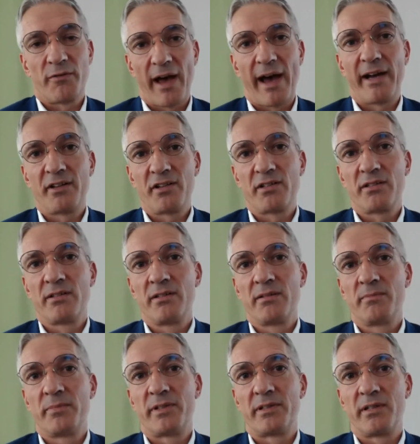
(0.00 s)
hydrogen
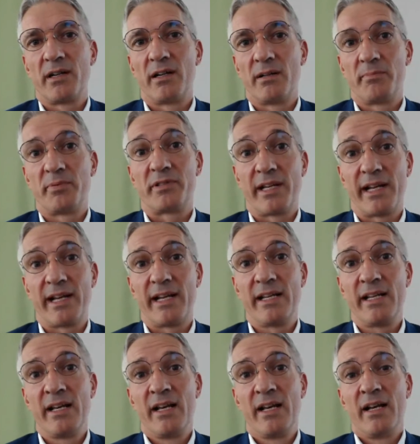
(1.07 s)
per day.